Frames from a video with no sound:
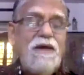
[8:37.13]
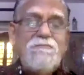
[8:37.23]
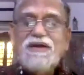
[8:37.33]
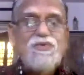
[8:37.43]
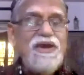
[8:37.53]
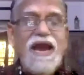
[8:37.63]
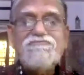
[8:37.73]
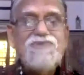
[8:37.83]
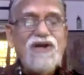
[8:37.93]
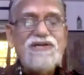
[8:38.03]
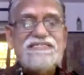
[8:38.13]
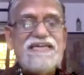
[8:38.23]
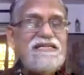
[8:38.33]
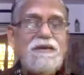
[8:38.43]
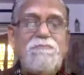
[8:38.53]
but we have not
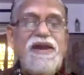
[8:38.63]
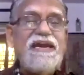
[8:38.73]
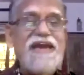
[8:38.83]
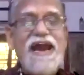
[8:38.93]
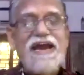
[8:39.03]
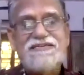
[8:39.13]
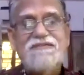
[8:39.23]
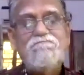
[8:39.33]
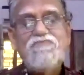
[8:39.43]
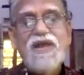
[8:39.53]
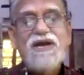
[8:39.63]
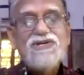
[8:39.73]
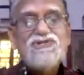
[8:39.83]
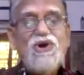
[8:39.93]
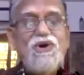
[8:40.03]
seen the peak yet.
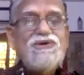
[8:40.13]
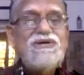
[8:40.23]
So,